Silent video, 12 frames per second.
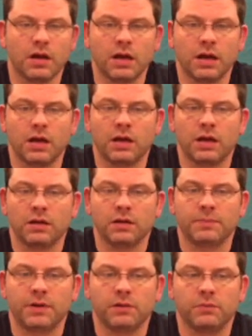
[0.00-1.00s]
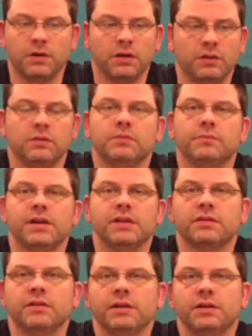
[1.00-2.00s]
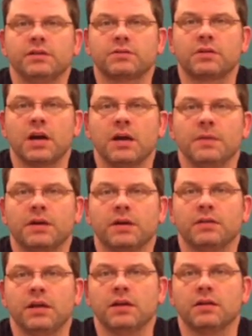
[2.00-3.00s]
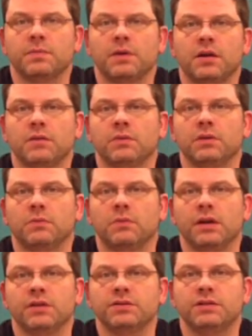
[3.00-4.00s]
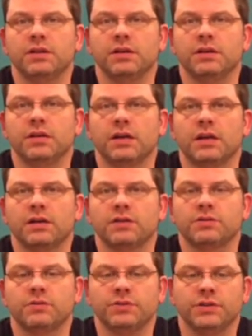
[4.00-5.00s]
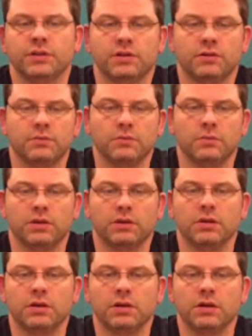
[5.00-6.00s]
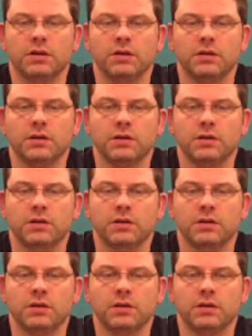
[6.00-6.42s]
Part 1 basically described how to take it apart, what the wires did, and I kind of showed you what the